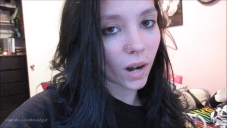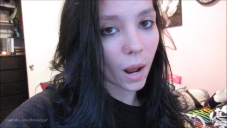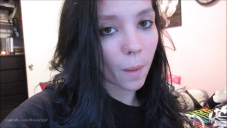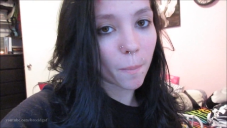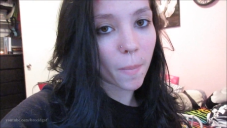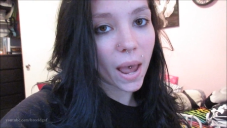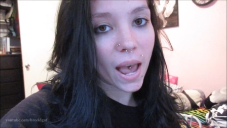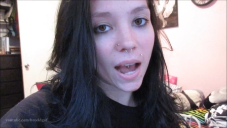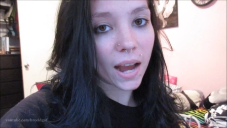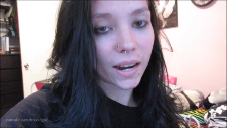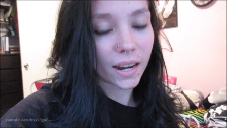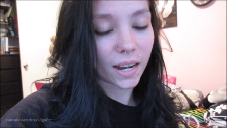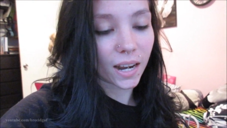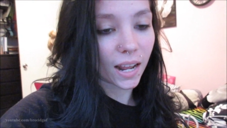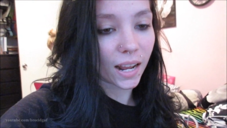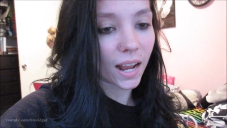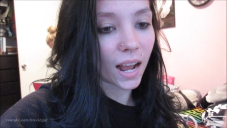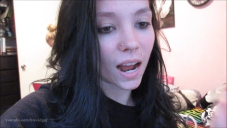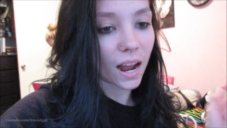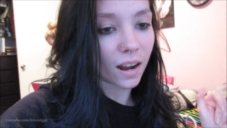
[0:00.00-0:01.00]
went on Mac and
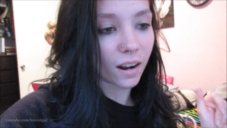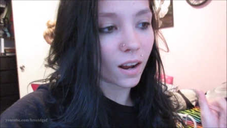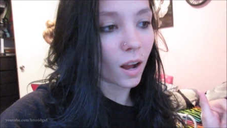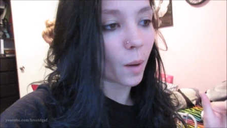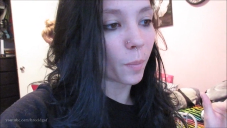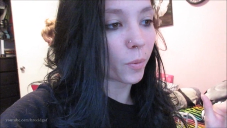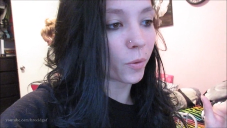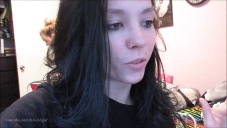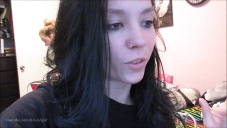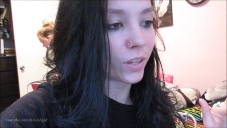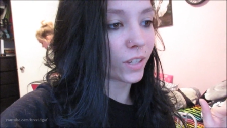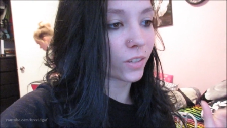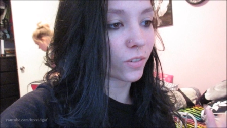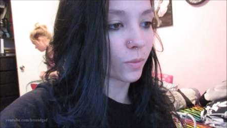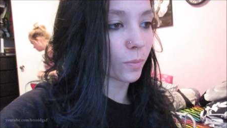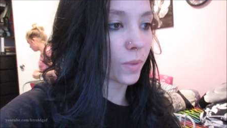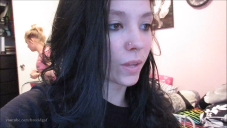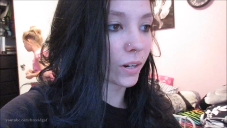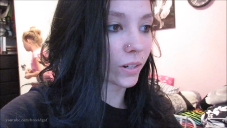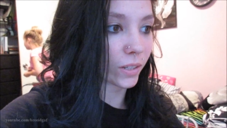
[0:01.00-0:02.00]
I got a couple things
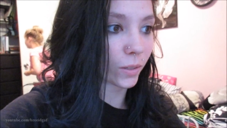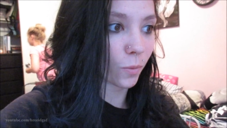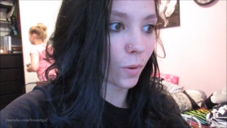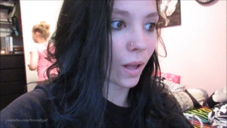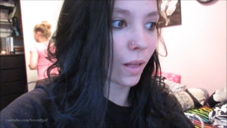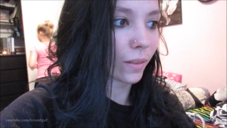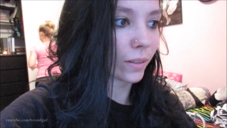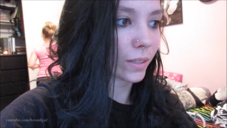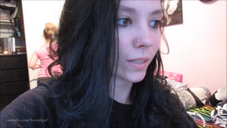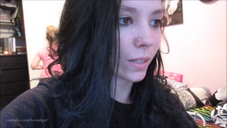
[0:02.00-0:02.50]
from there as well.